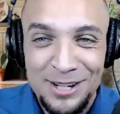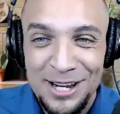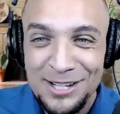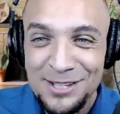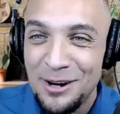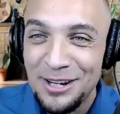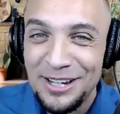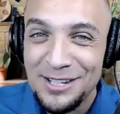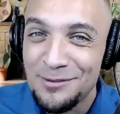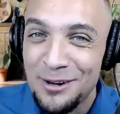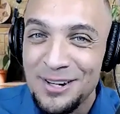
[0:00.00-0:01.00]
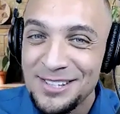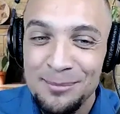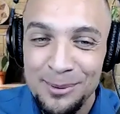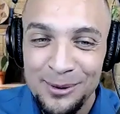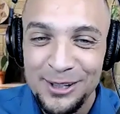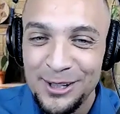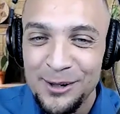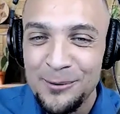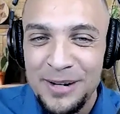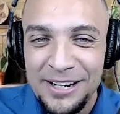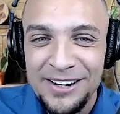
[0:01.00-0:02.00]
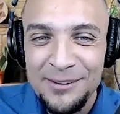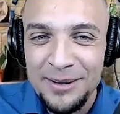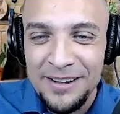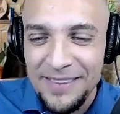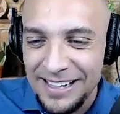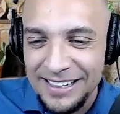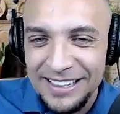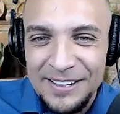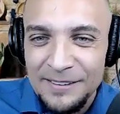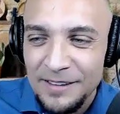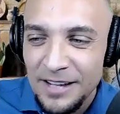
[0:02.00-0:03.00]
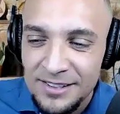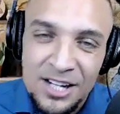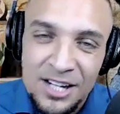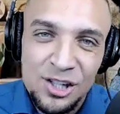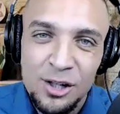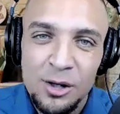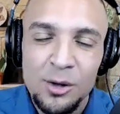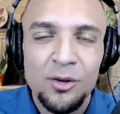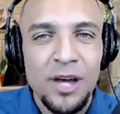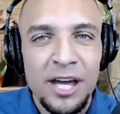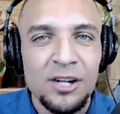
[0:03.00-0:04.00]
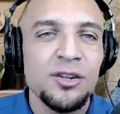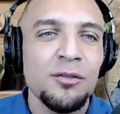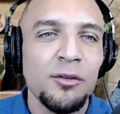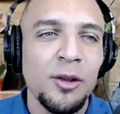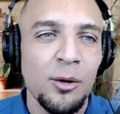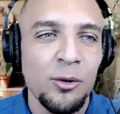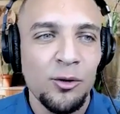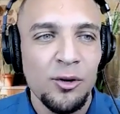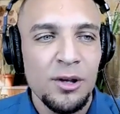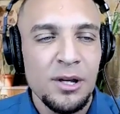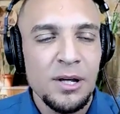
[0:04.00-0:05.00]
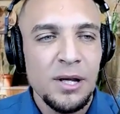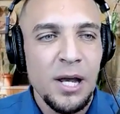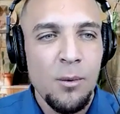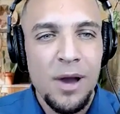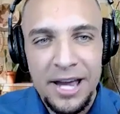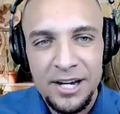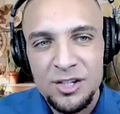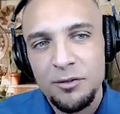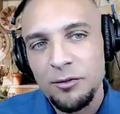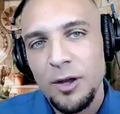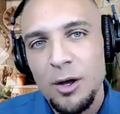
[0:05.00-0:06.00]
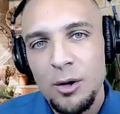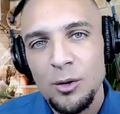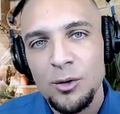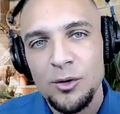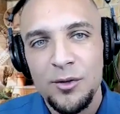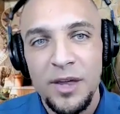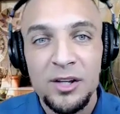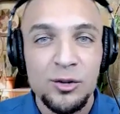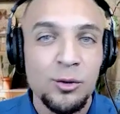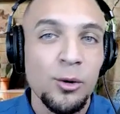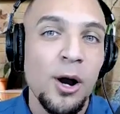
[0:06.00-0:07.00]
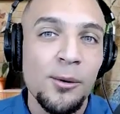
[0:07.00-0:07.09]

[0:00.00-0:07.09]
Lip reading: It's very simple. Where that attention goes, energy flows. And where energy flows, things grow.